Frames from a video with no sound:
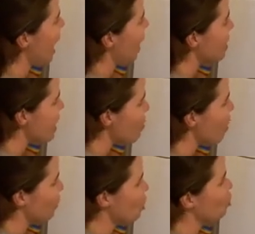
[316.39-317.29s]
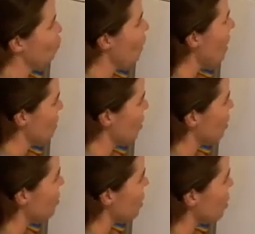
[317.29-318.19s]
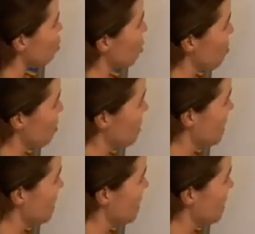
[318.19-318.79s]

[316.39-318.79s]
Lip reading: And now what I'm going to try and do is jump up in